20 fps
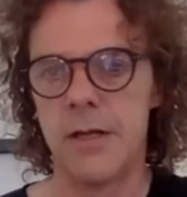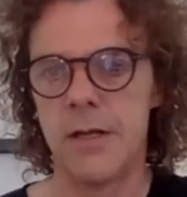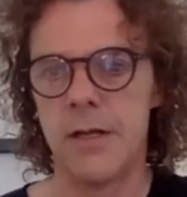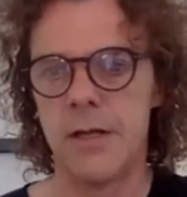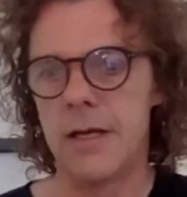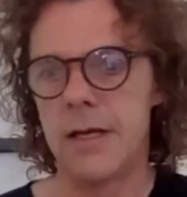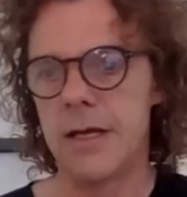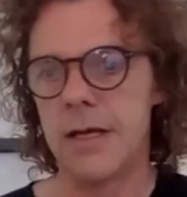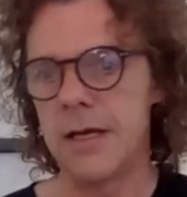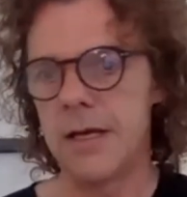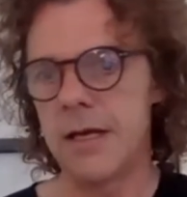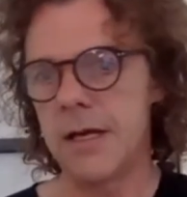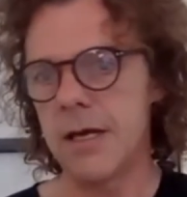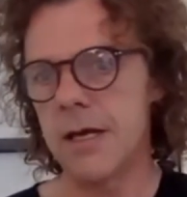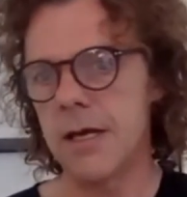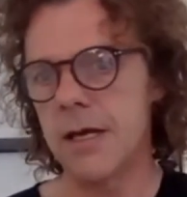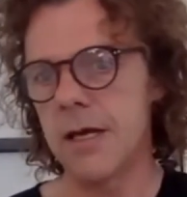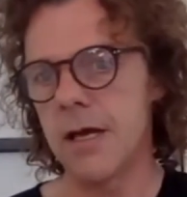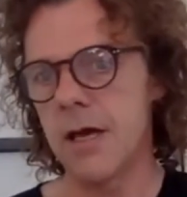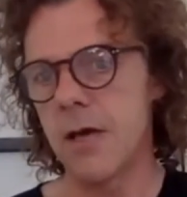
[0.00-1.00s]
Then
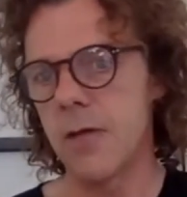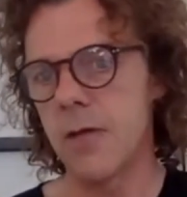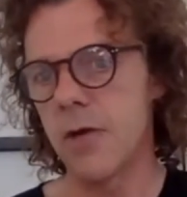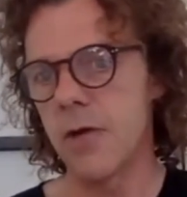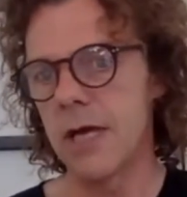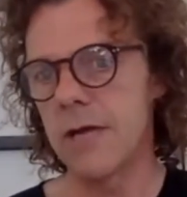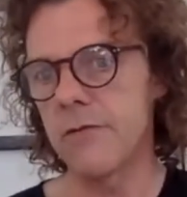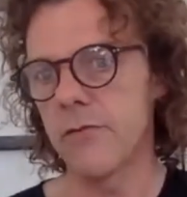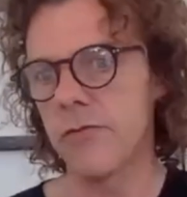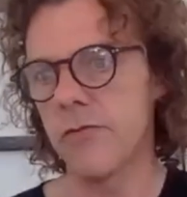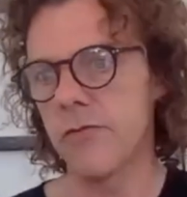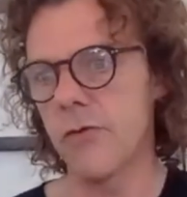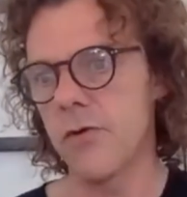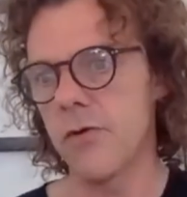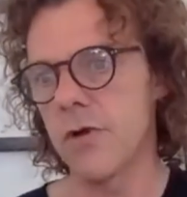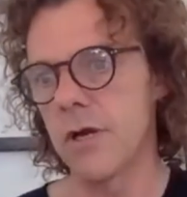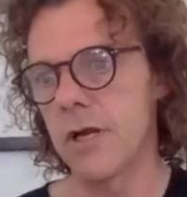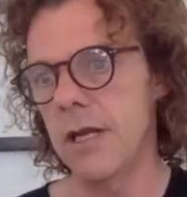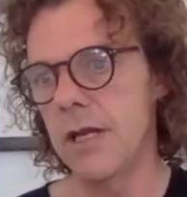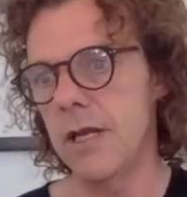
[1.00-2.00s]
I would like to talk a
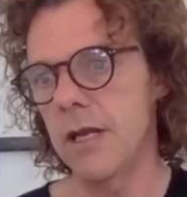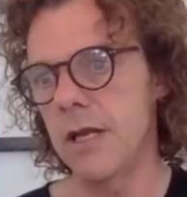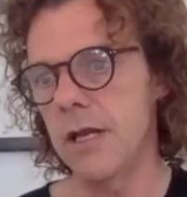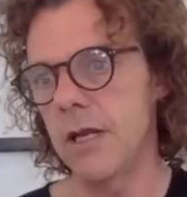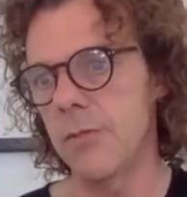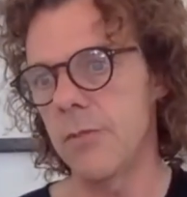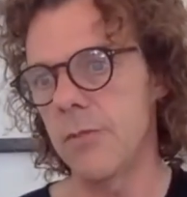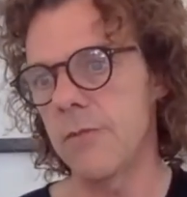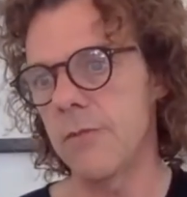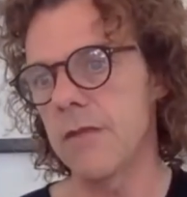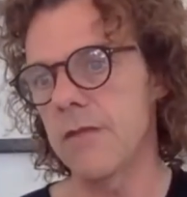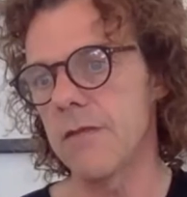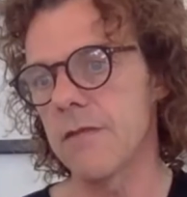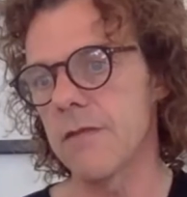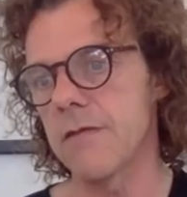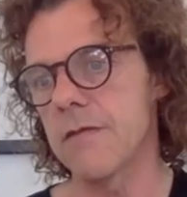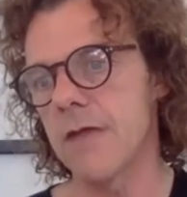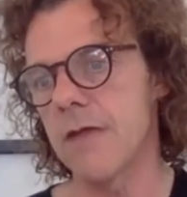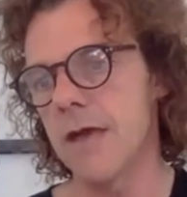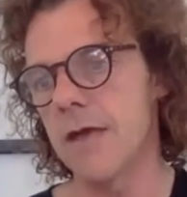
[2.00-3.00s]
little bit about the
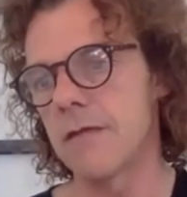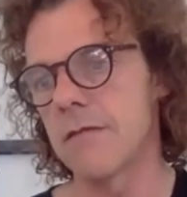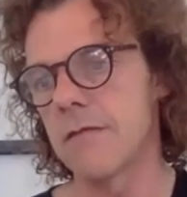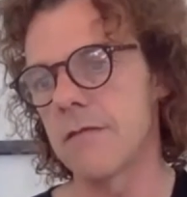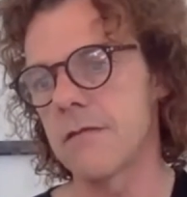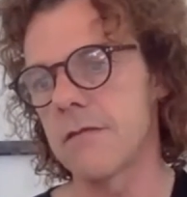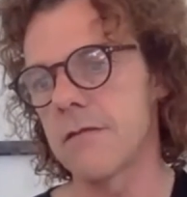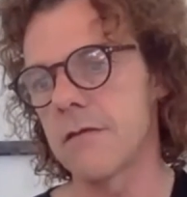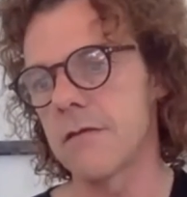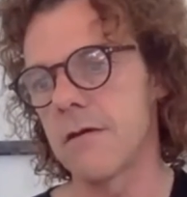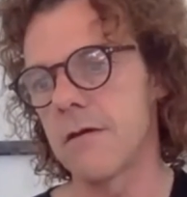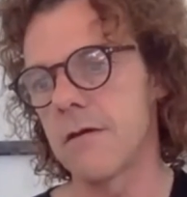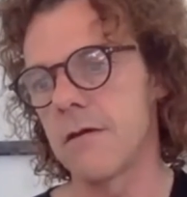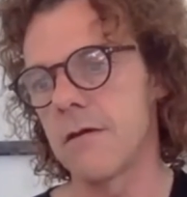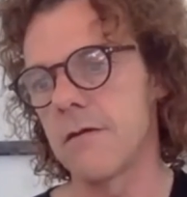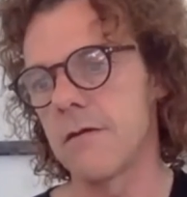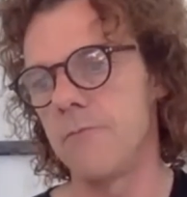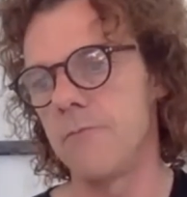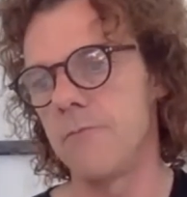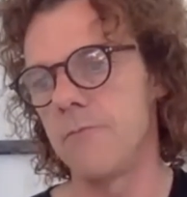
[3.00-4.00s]
science
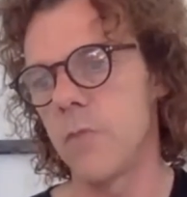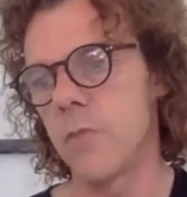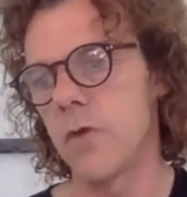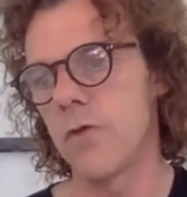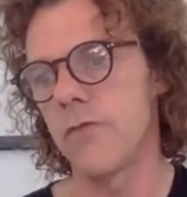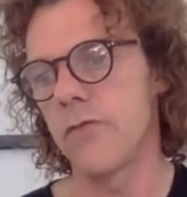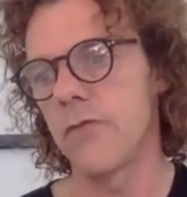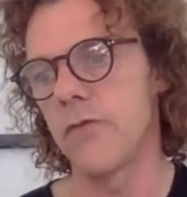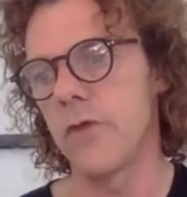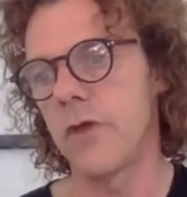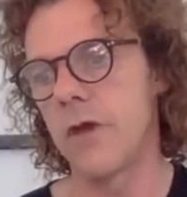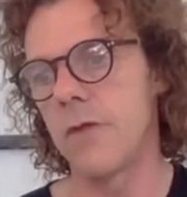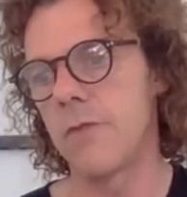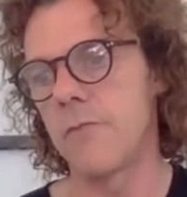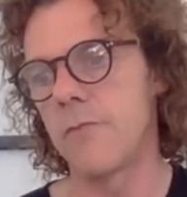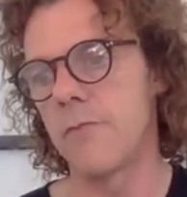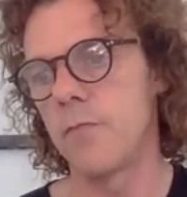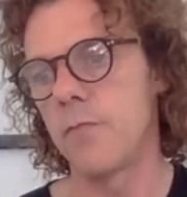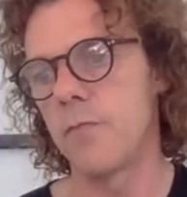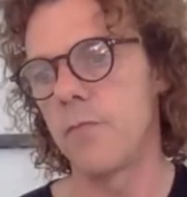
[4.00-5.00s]
of
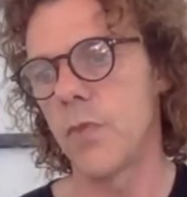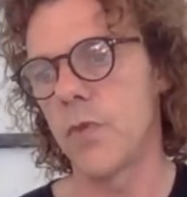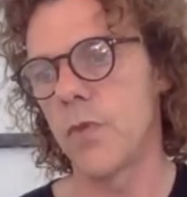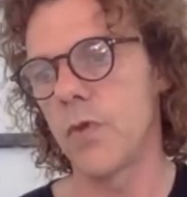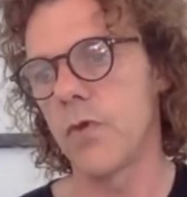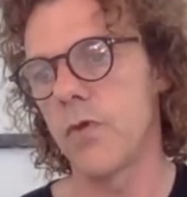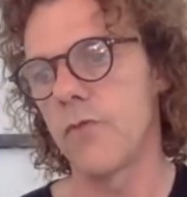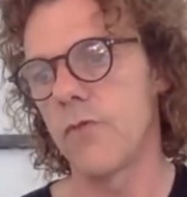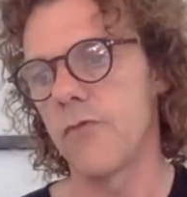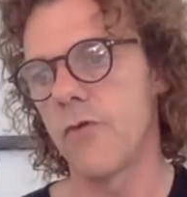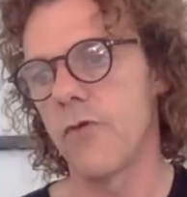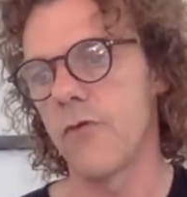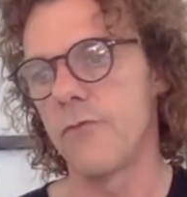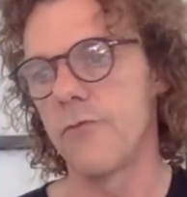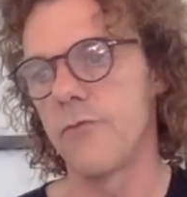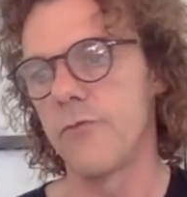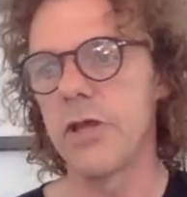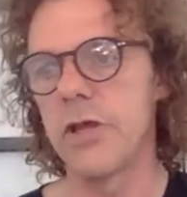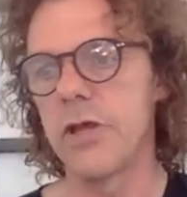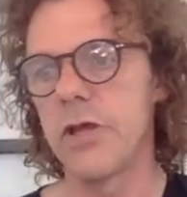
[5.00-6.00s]

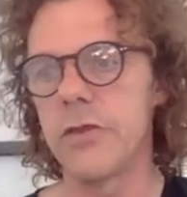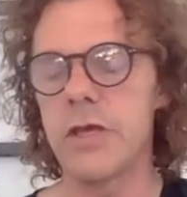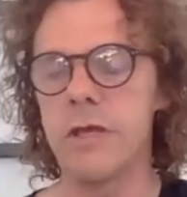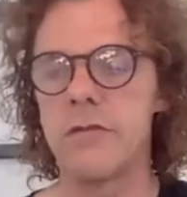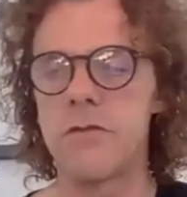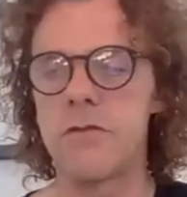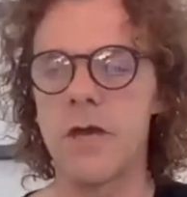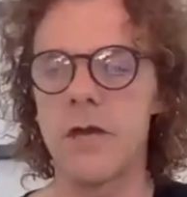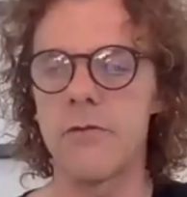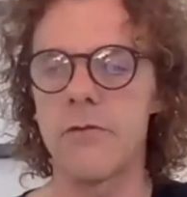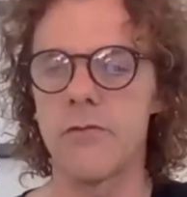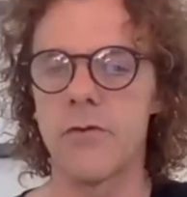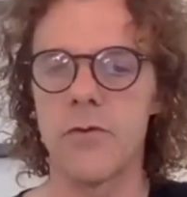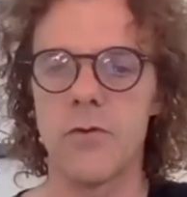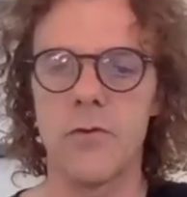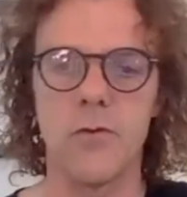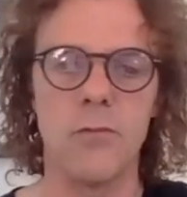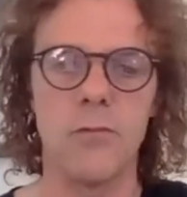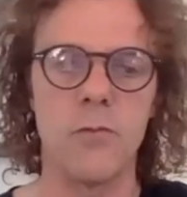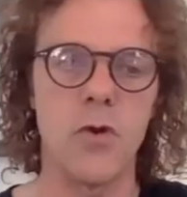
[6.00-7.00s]
breathing in general,
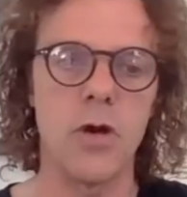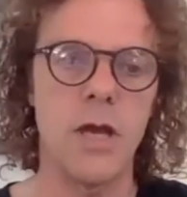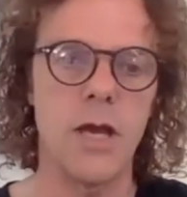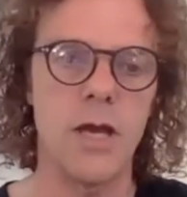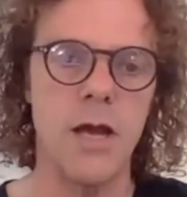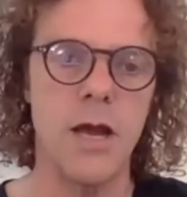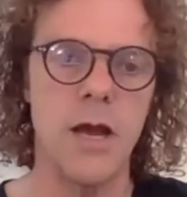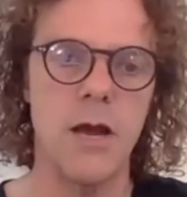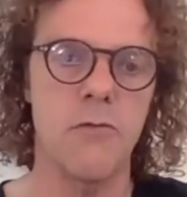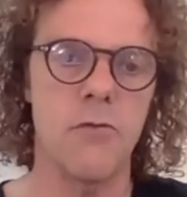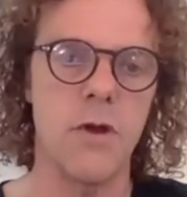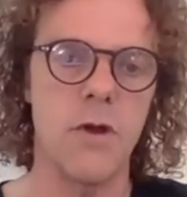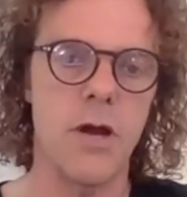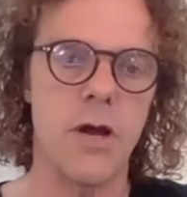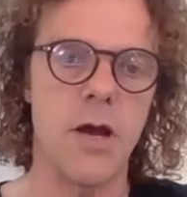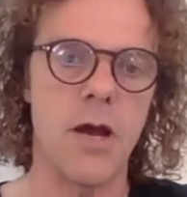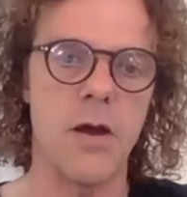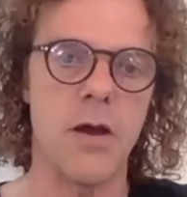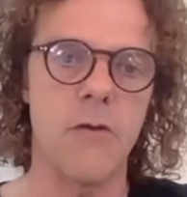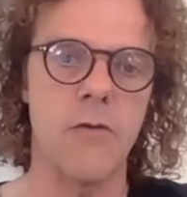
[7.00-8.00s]
or more like how
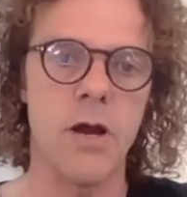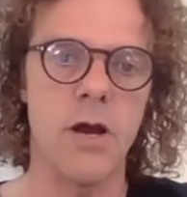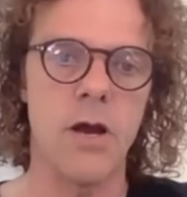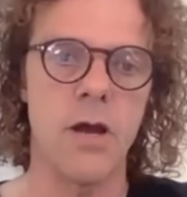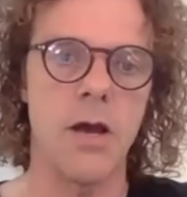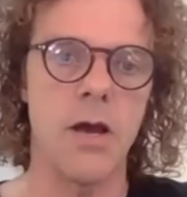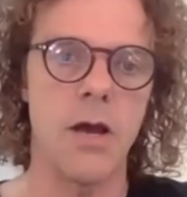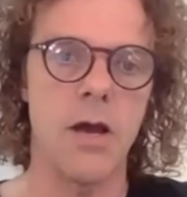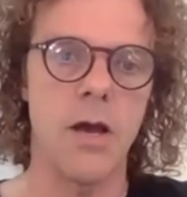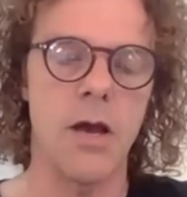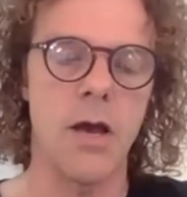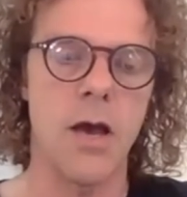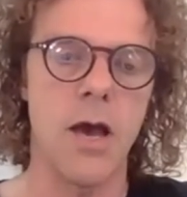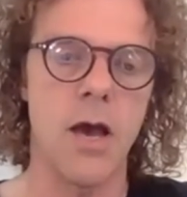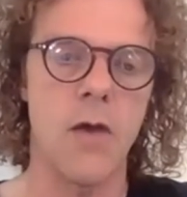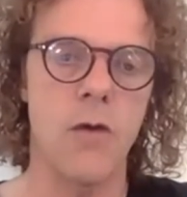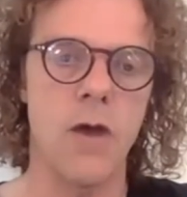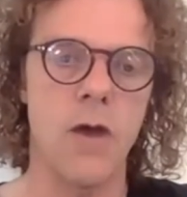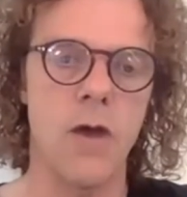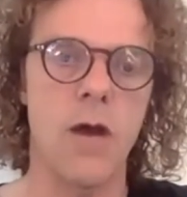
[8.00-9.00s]

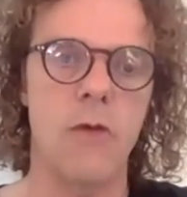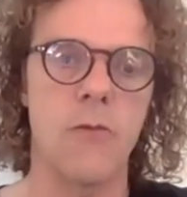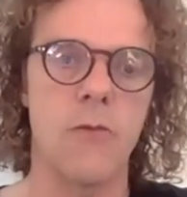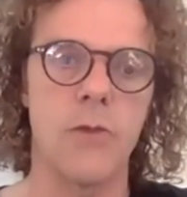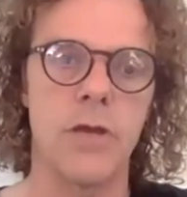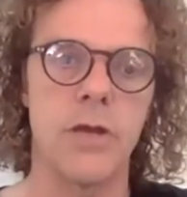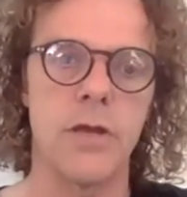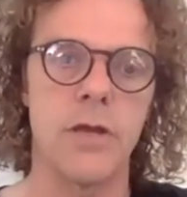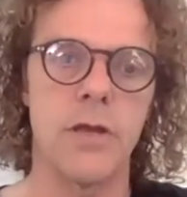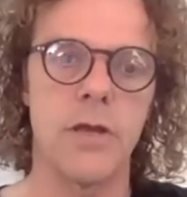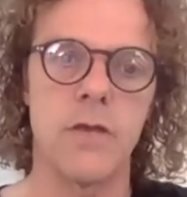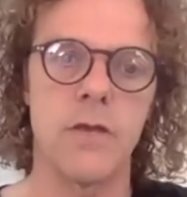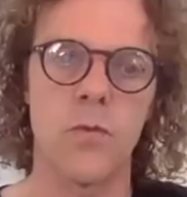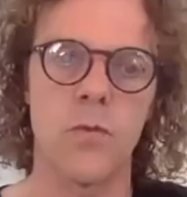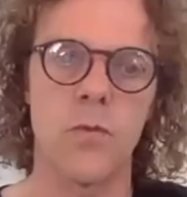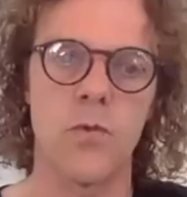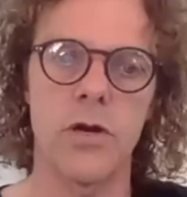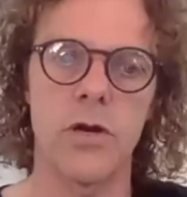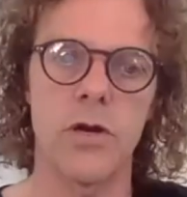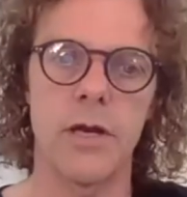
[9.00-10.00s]
our body is
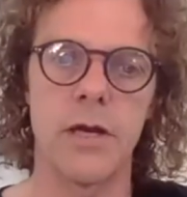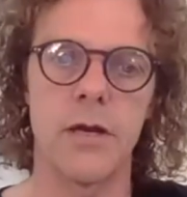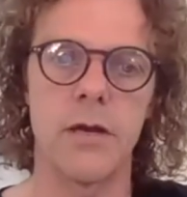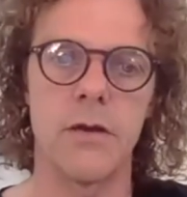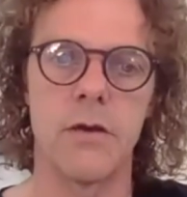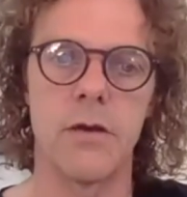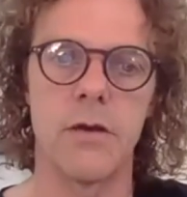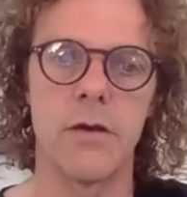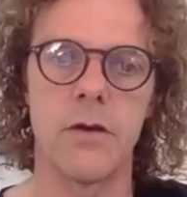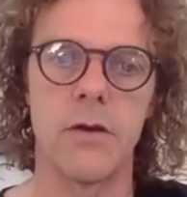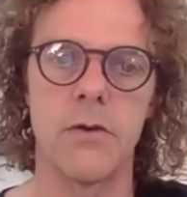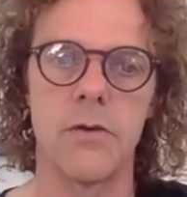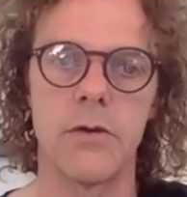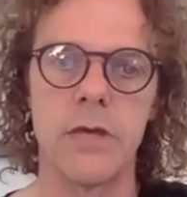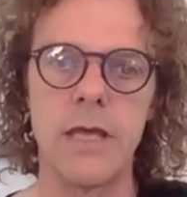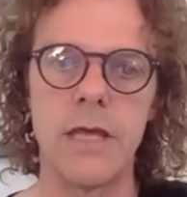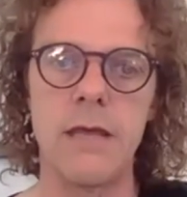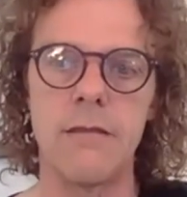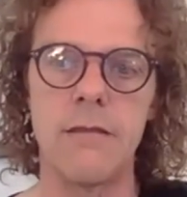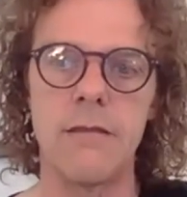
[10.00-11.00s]
working on
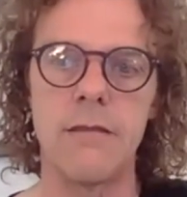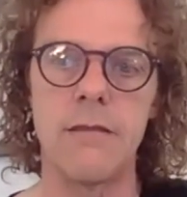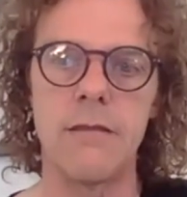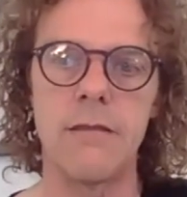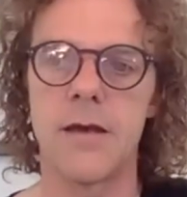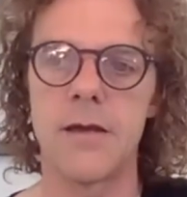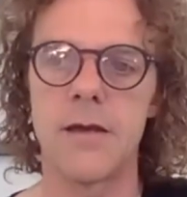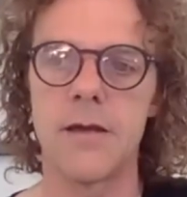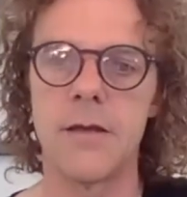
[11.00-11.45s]
the inside.